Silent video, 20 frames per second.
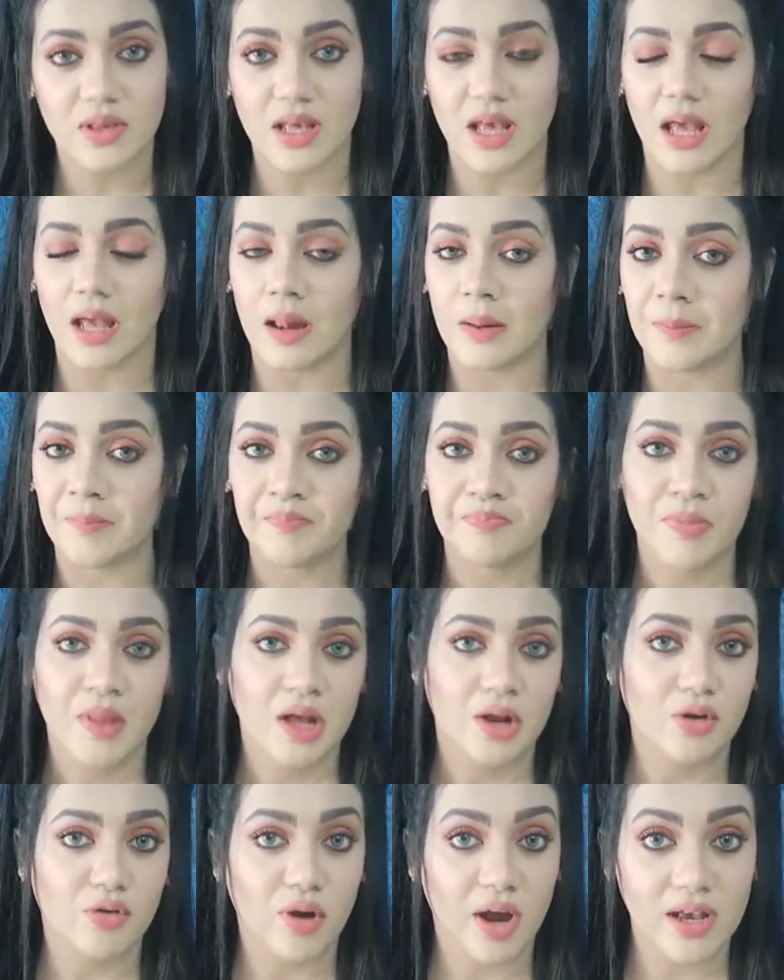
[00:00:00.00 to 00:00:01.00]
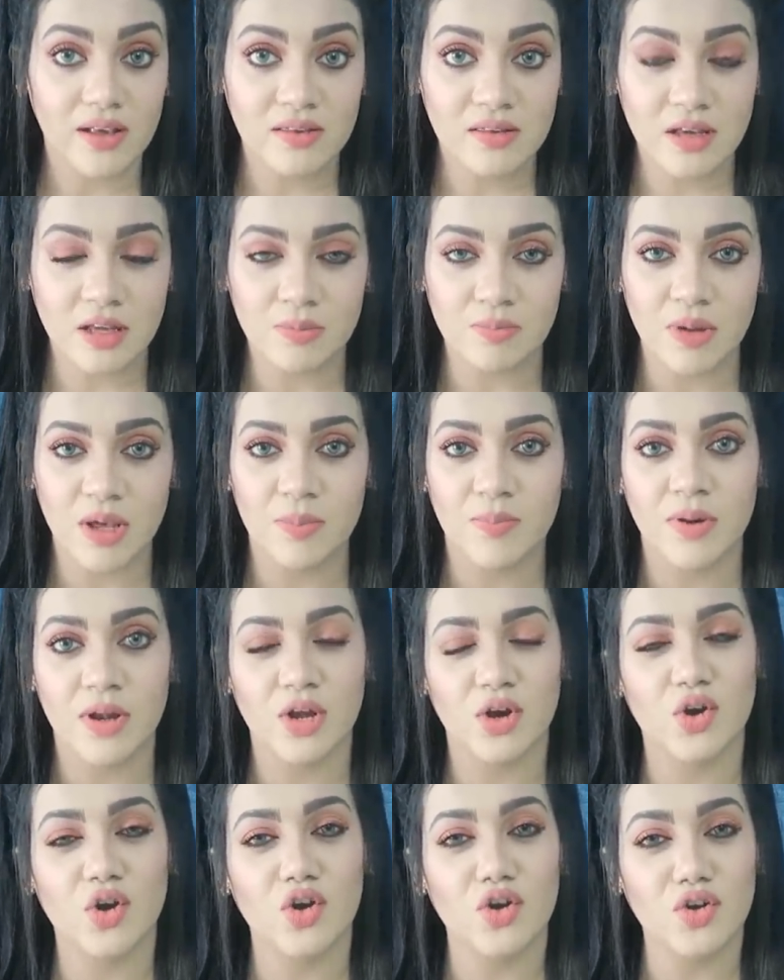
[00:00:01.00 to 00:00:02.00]
Again, dry skin people,
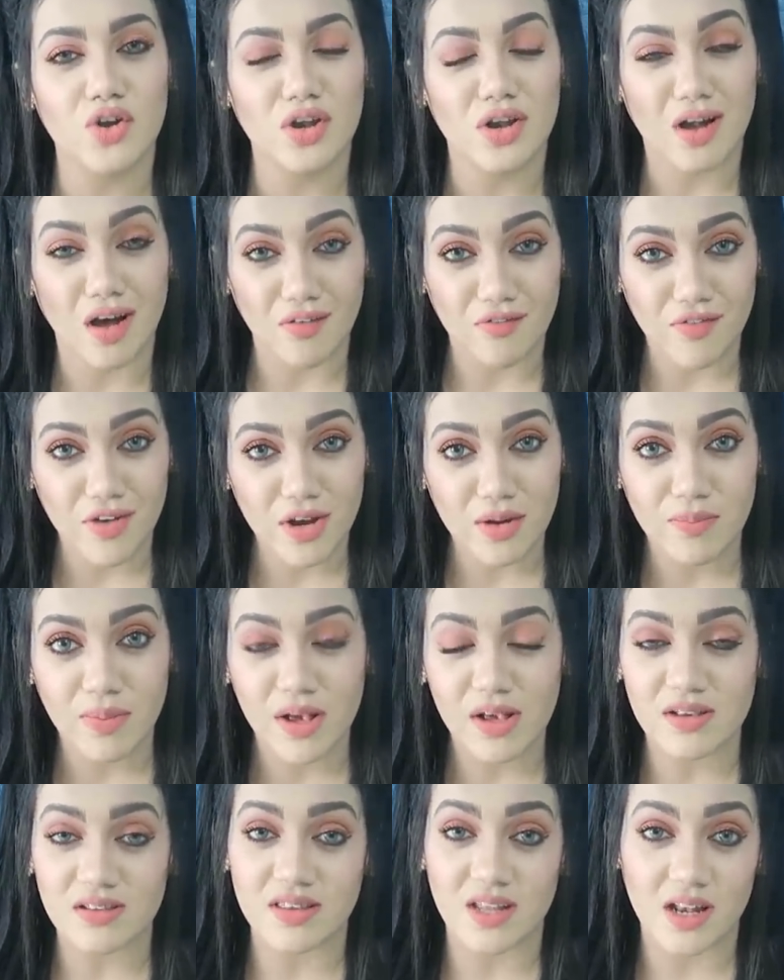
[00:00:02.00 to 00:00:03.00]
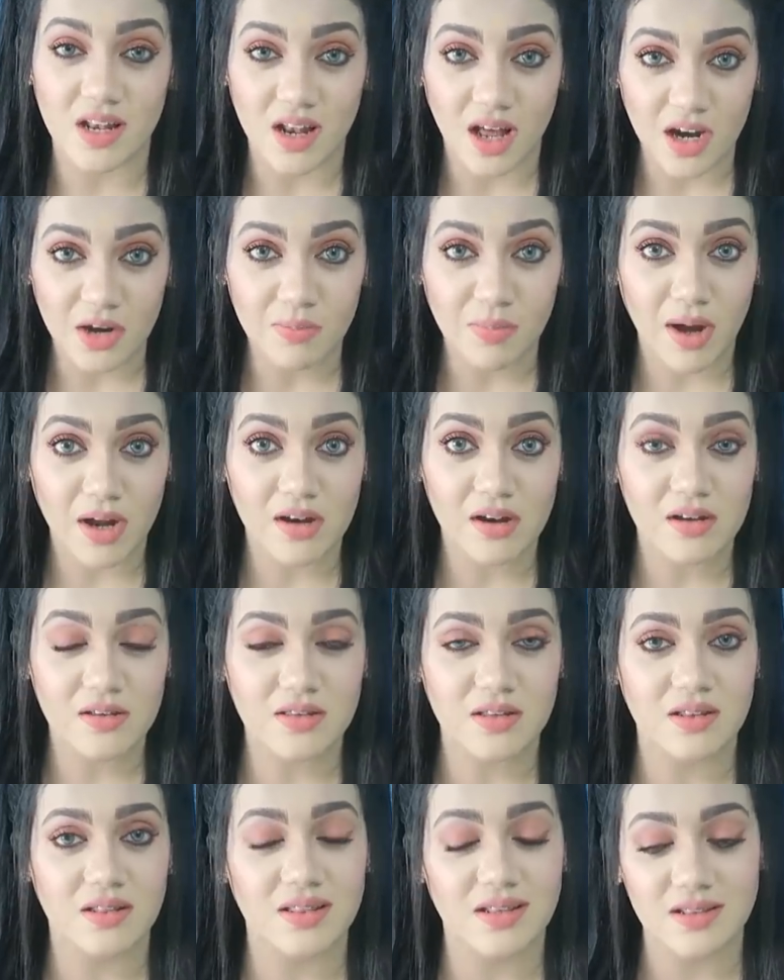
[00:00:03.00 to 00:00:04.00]
you're going to love it, because the nut
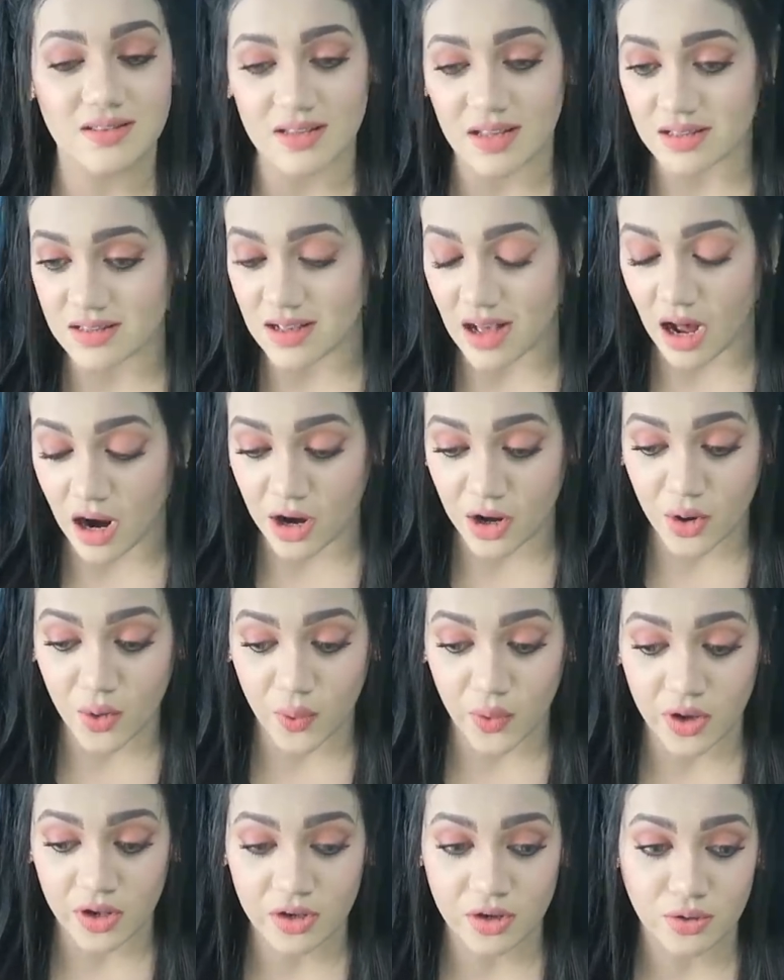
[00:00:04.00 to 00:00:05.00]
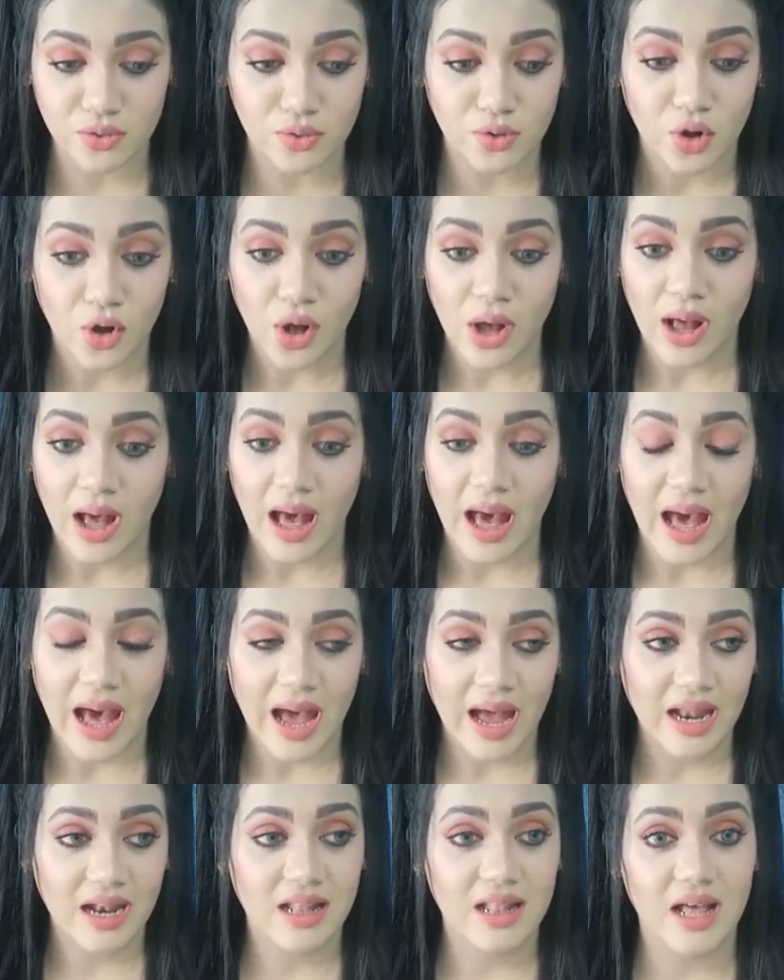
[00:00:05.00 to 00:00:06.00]
butters in this are going to
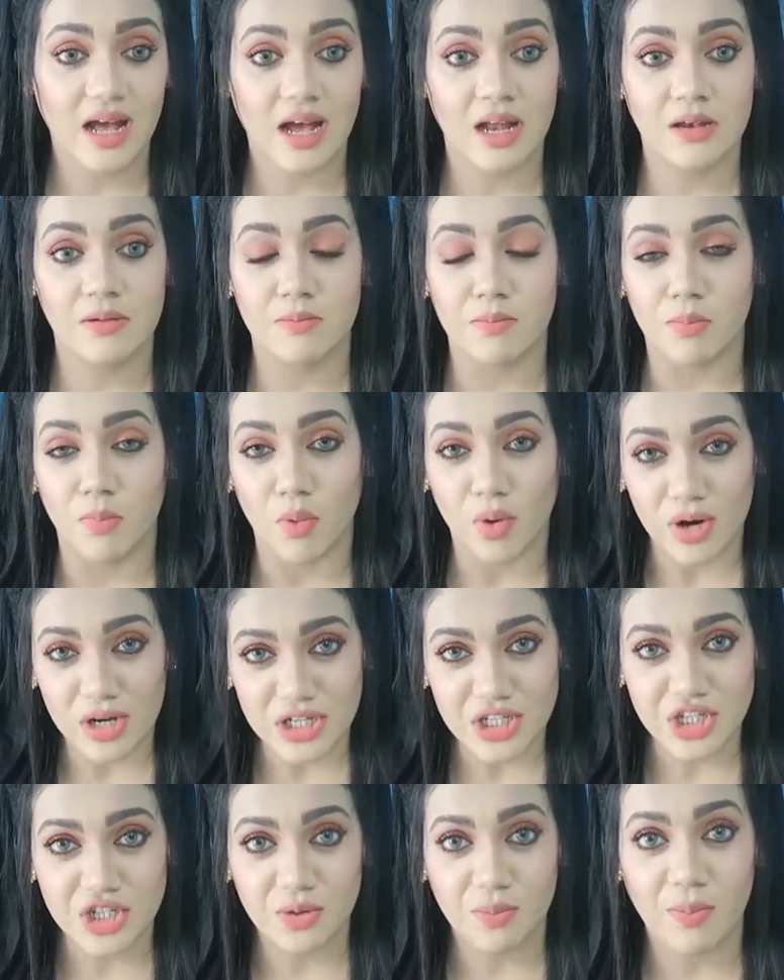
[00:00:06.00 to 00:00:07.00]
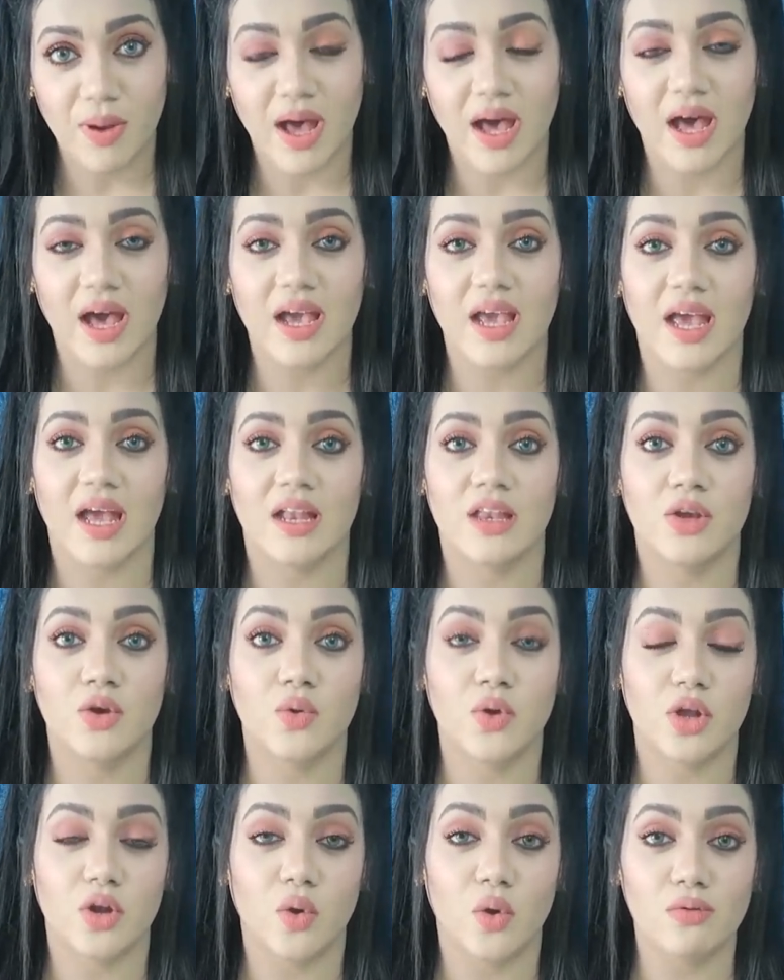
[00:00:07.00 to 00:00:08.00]
add that moisture back, and
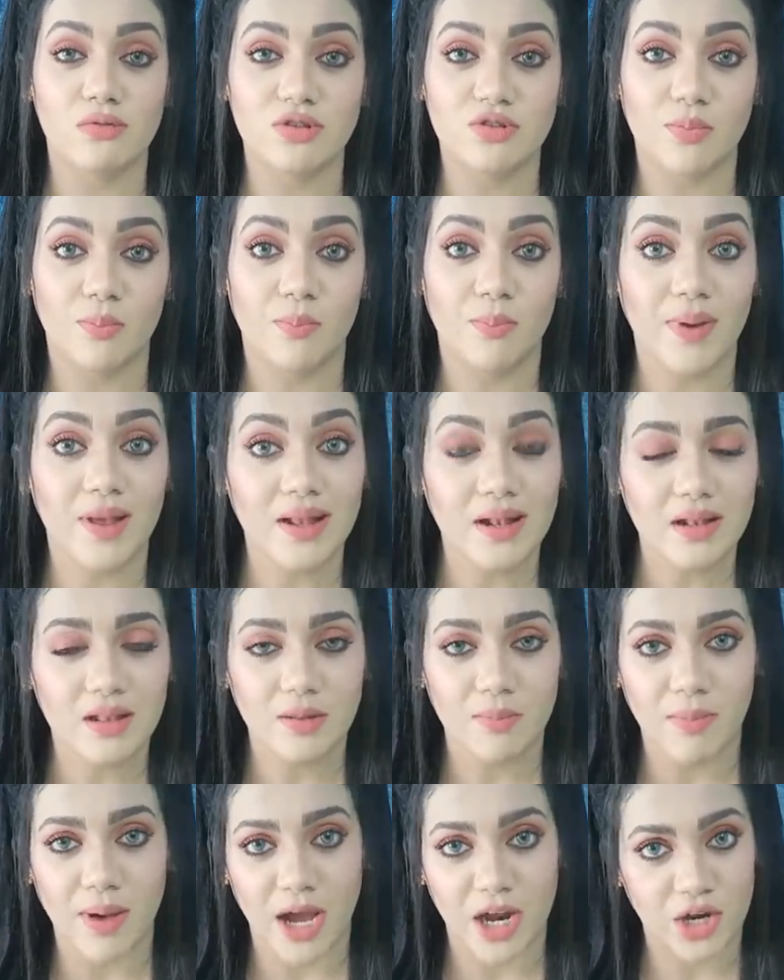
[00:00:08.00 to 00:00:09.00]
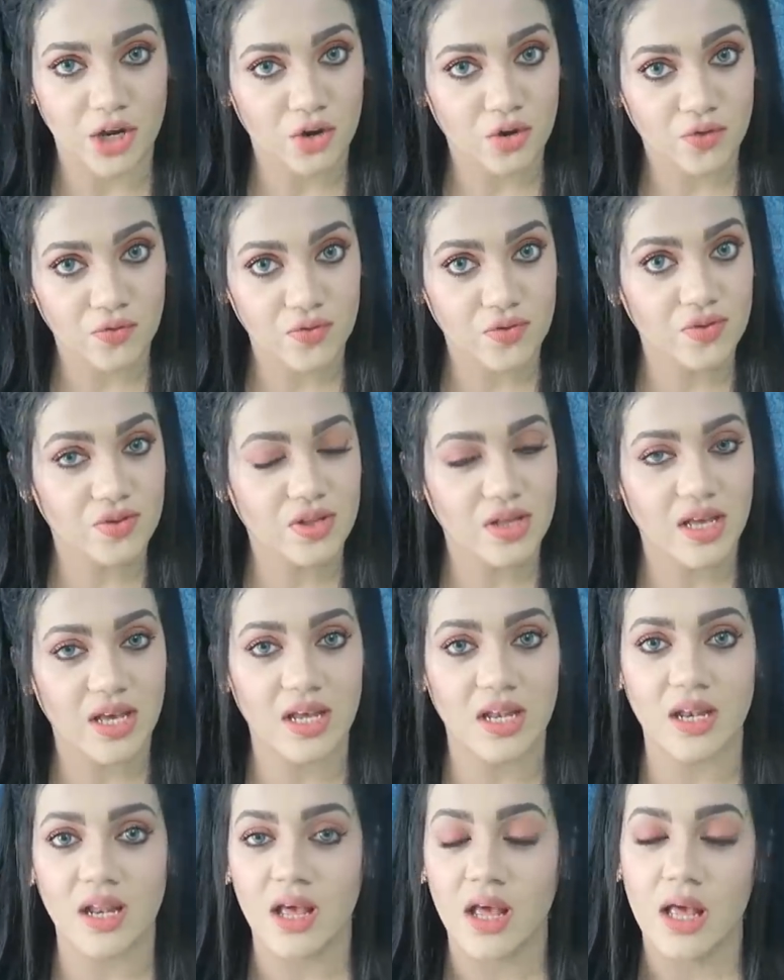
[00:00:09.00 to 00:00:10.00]
you can also build the barrier of your
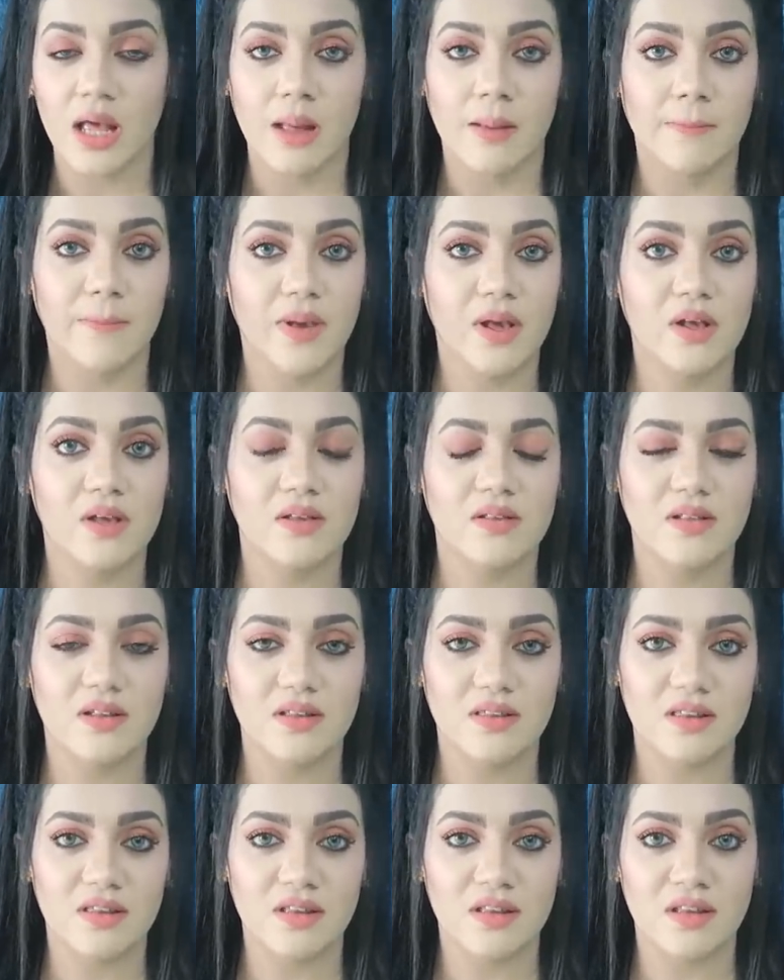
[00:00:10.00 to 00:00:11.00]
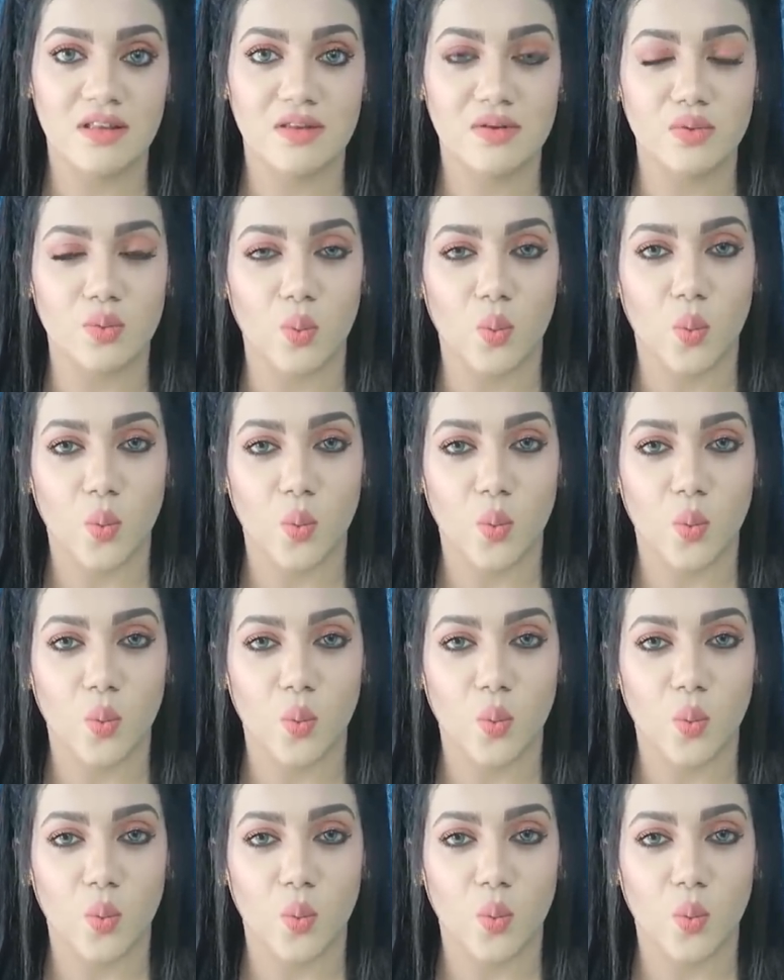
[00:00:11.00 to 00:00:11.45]
skin, because this is